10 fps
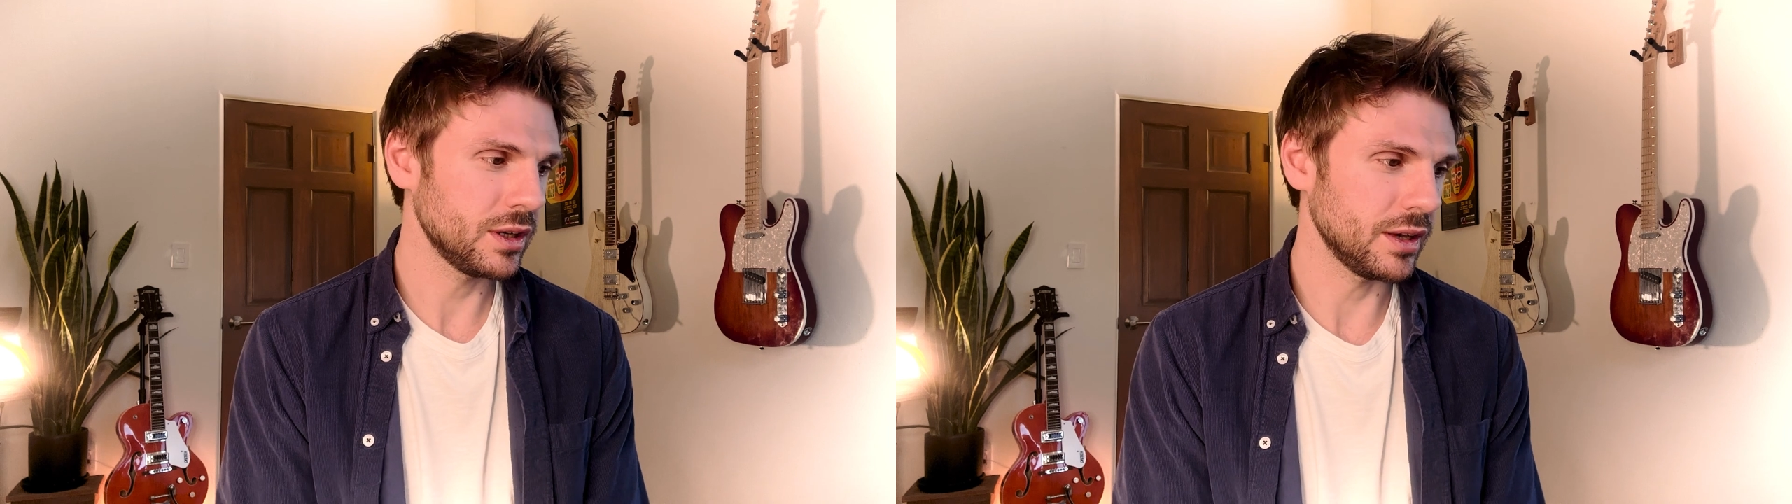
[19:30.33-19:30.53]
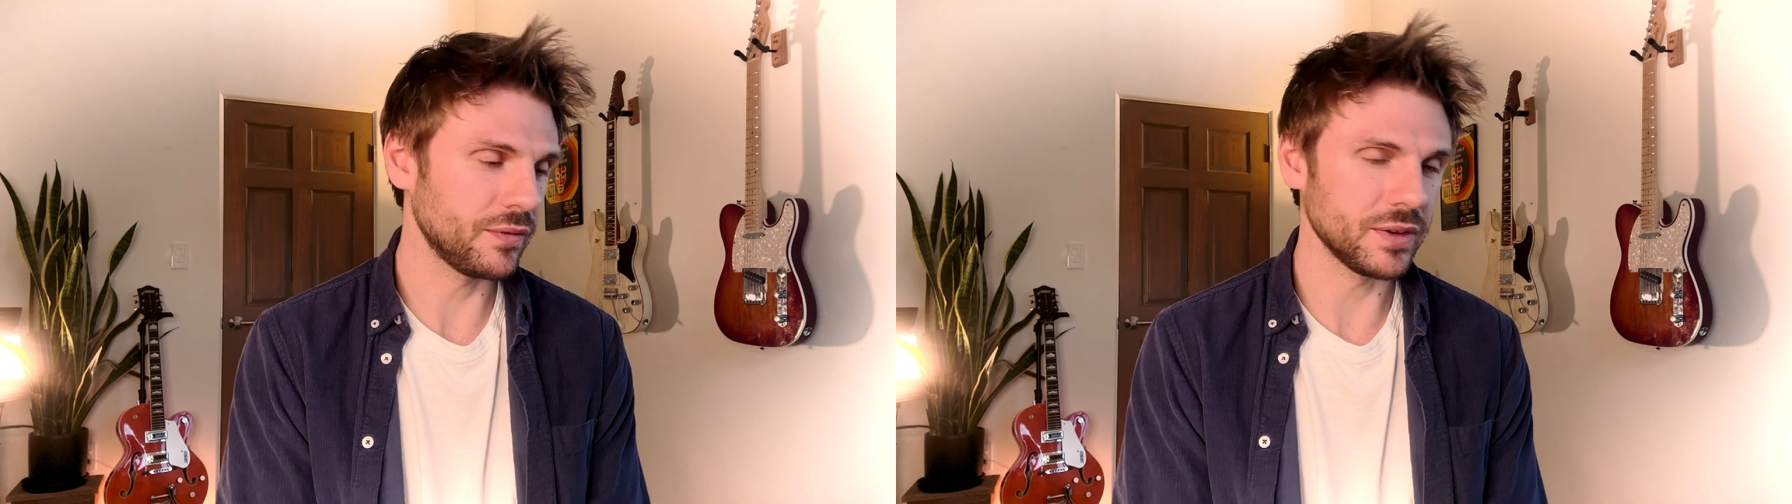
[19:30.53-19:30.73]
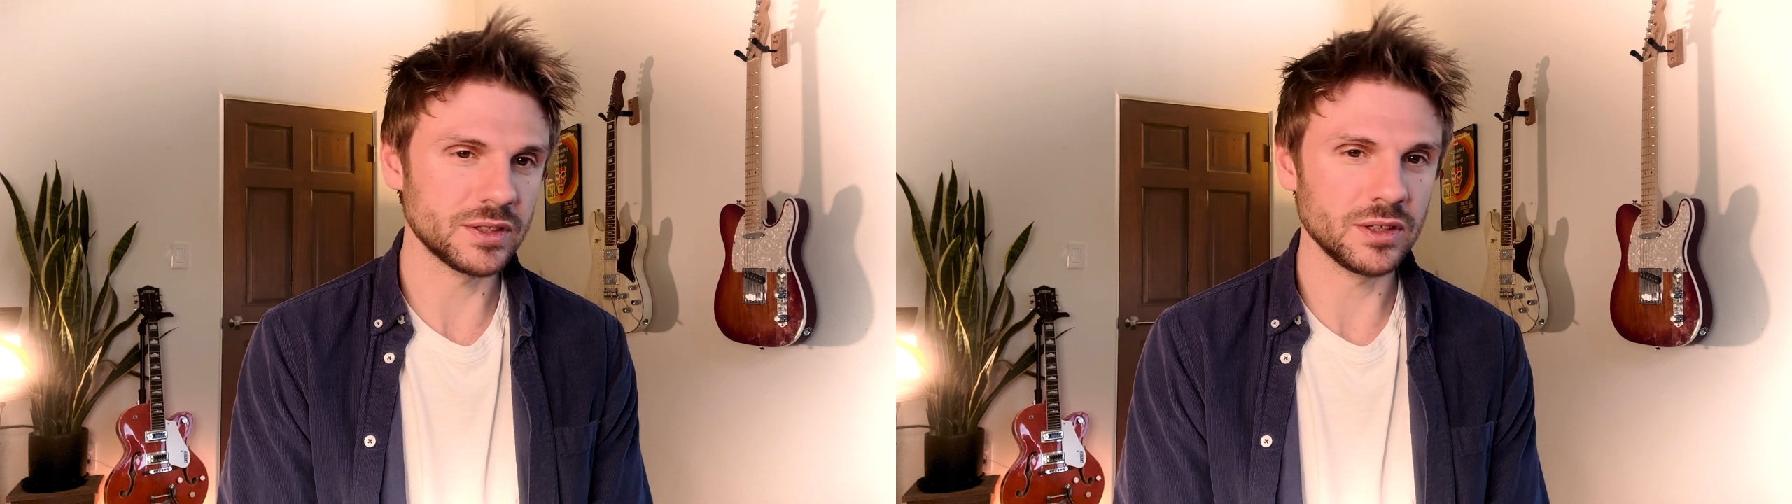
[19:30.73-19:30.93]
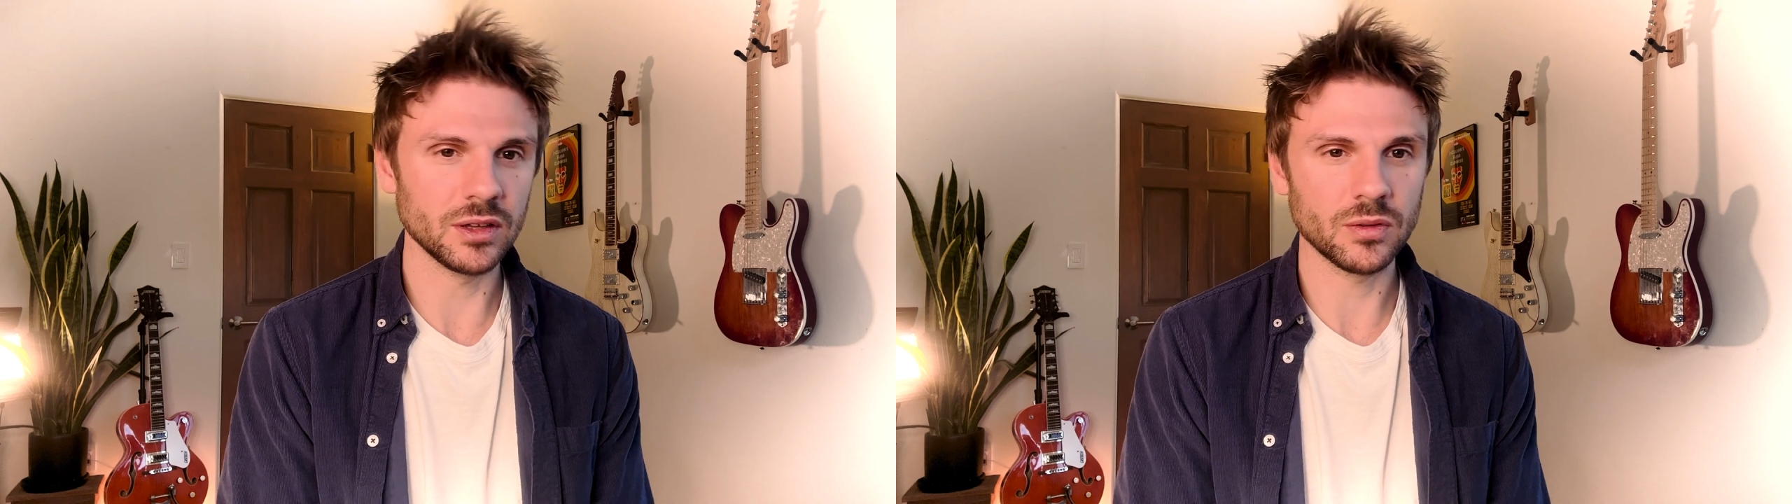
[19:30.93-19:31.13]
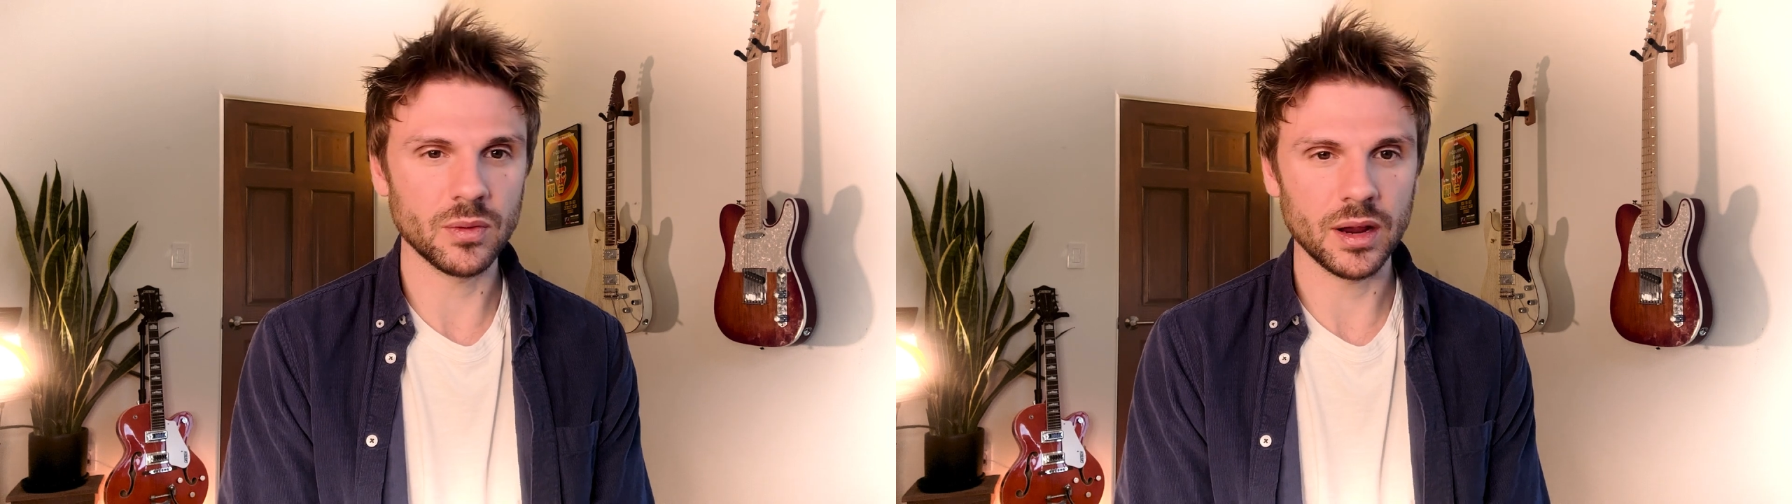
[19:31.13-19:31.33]
if it's
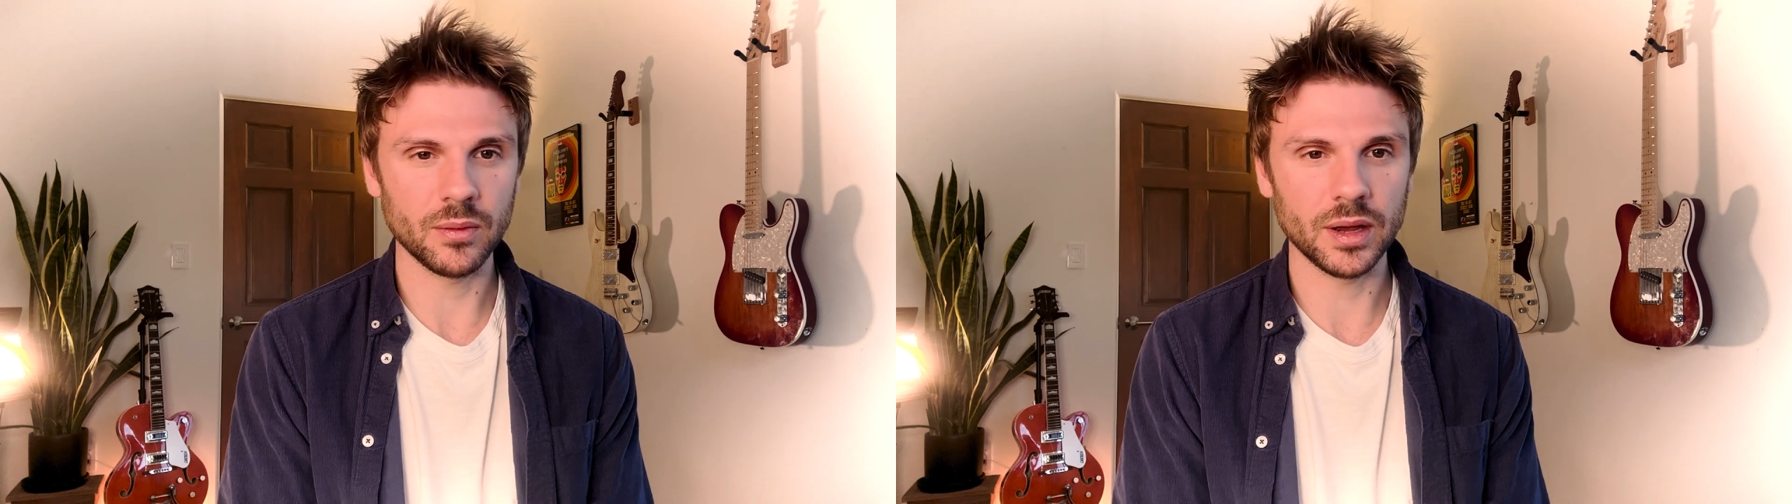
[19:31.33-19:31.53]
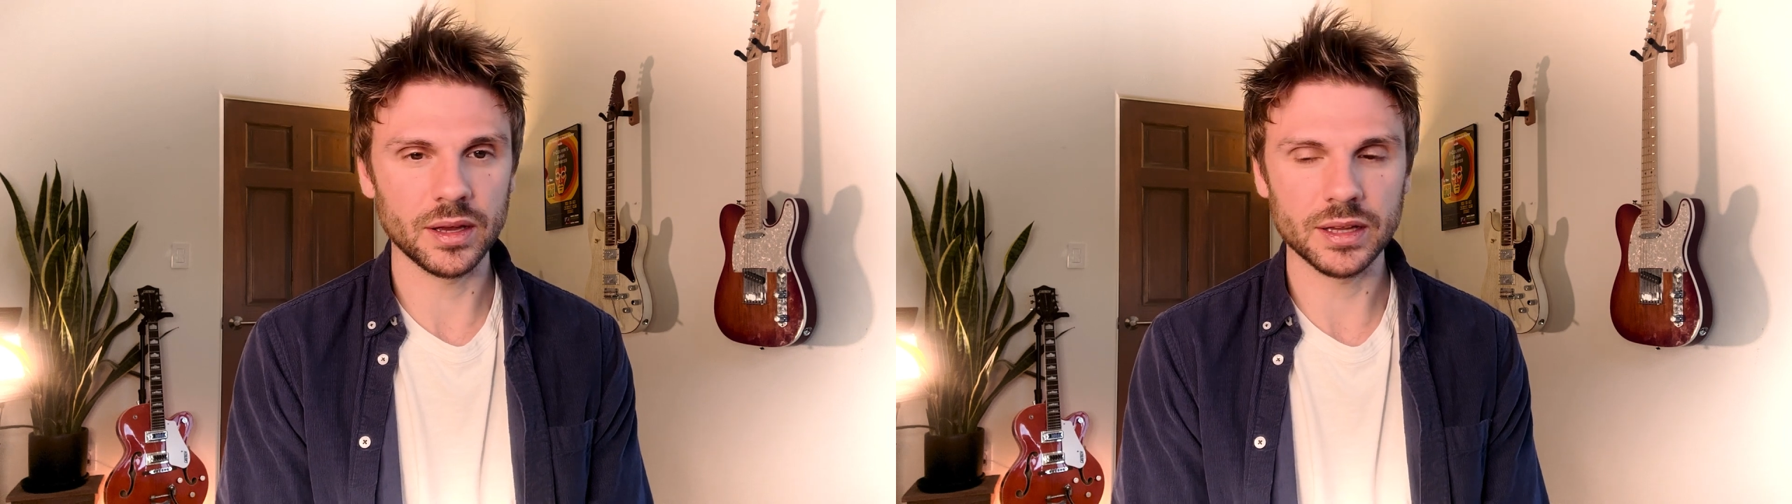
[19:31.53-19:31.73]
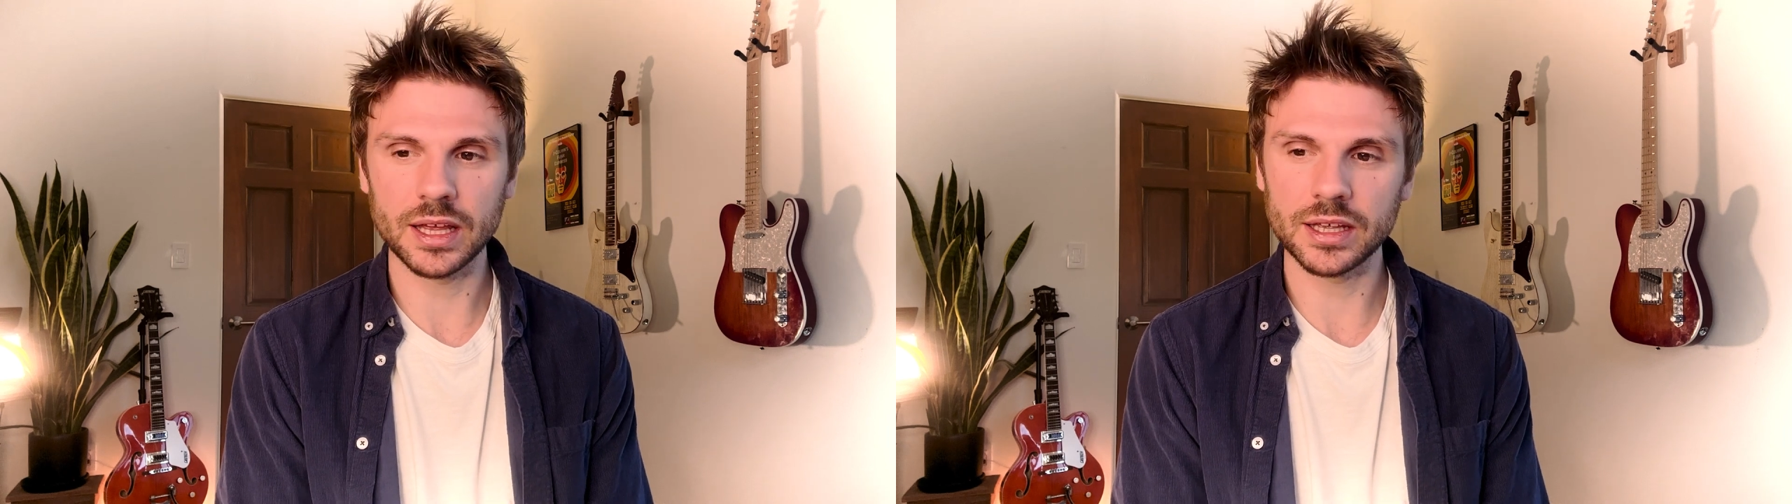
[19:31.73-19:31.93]
done the right way.